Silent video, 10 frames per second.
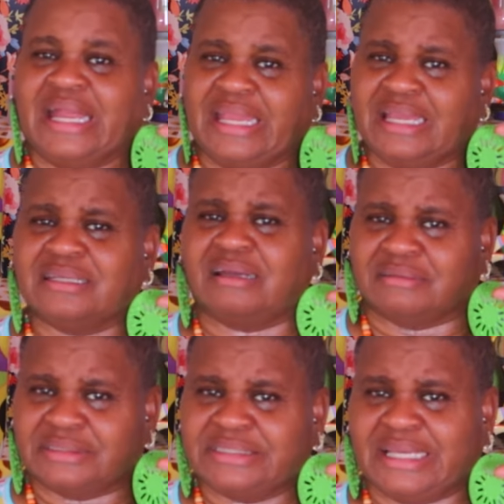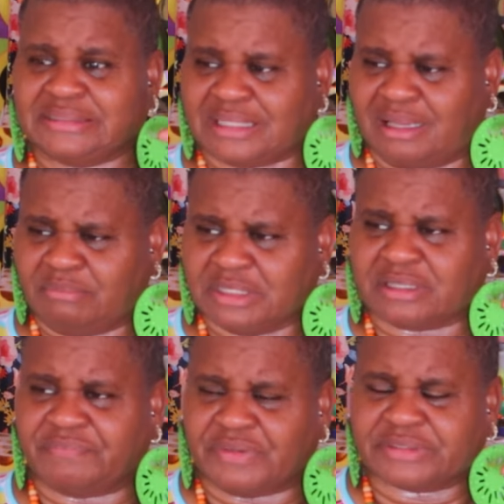Hello, yes, I'm
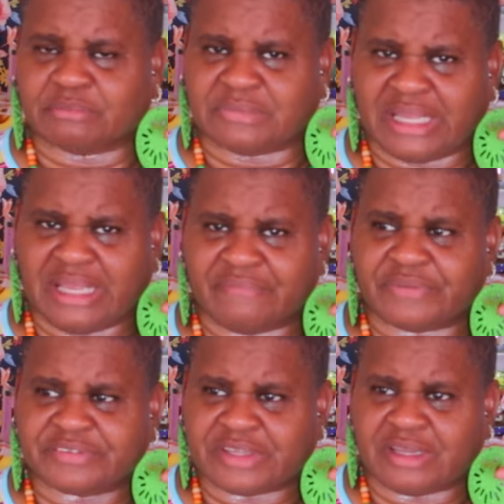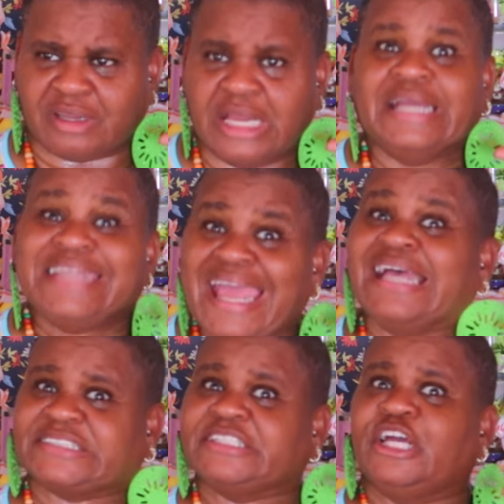looking for some land for sale.
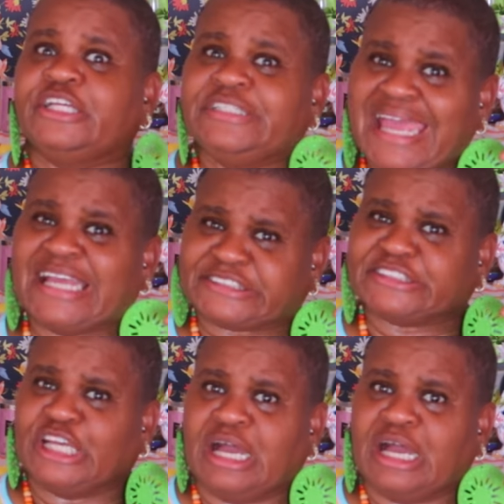Yes, yes.